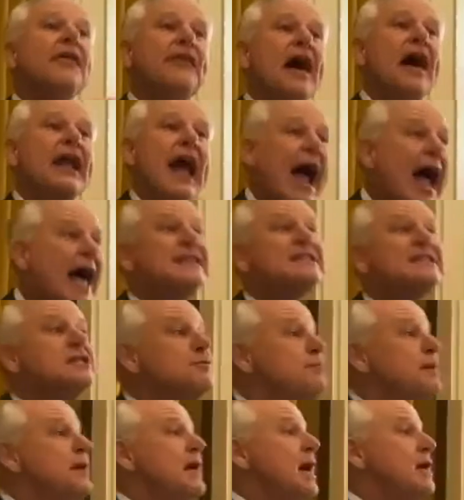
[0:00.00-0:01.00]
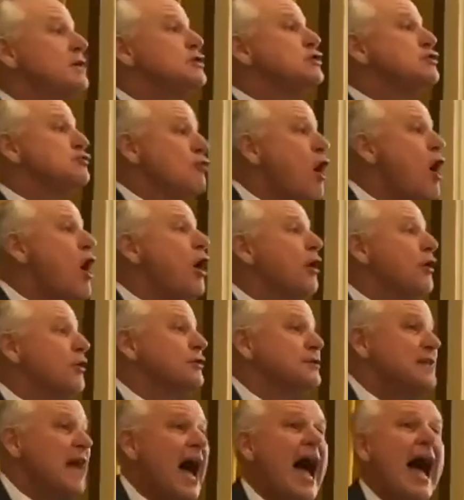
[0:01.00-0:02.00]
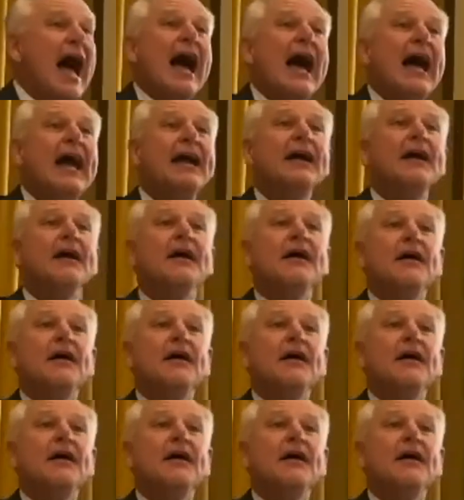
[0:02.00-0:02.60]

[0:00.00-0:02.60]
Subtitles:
that has to be a stronger tie